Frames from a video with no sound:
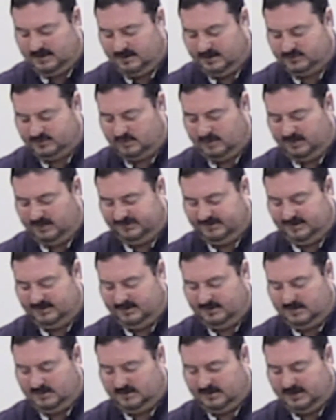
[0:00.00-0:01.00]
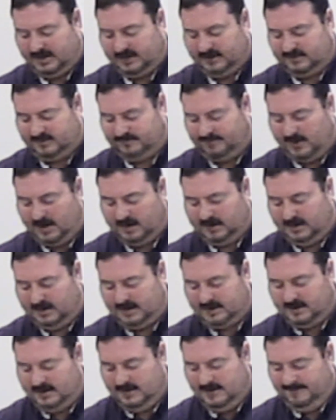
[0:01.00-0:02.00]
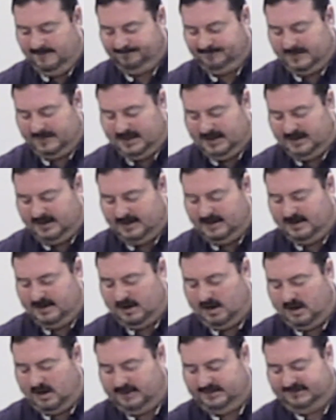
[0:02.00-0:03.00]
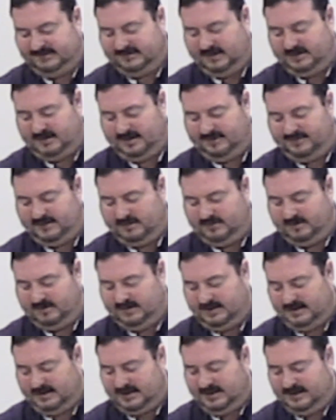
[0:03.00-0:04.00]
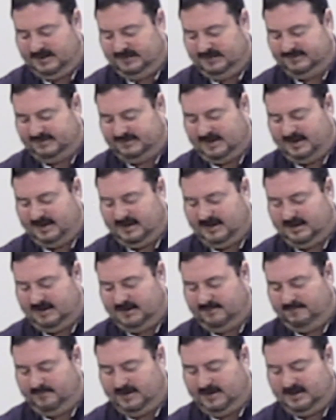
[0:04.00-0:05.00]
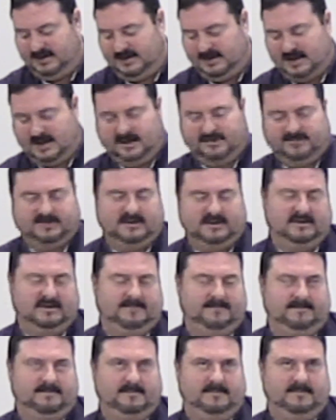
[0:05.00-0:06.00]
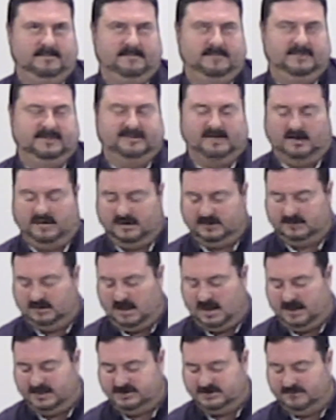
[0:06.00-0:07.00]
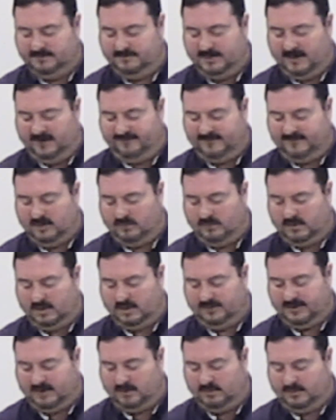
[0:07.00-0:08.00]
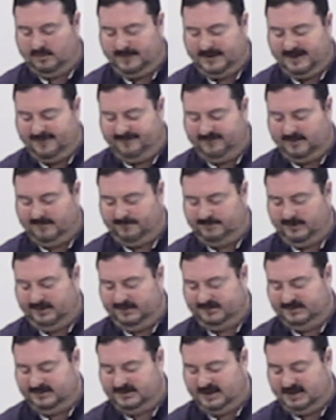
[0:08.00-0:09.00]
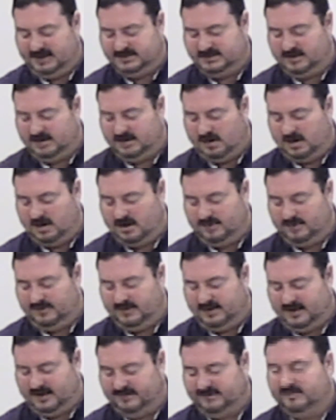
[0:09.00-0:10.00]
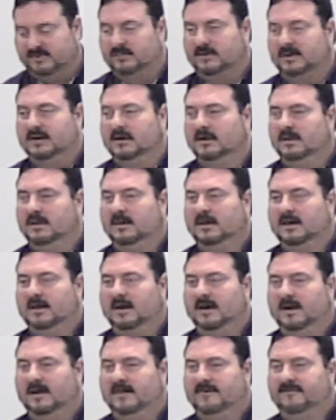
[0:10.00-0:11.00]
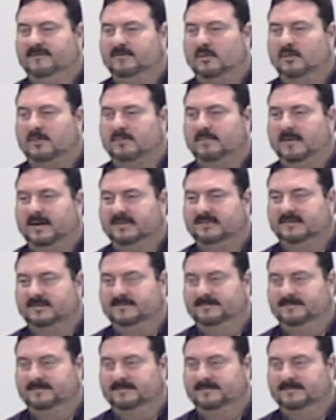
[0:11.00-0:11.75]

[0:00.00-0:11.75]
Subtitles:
Trails and Lakes potluck. On Sunday, there is a meeting at the Masonic Lodge in Belfair where they will be giving a presentation on the history of North Mason.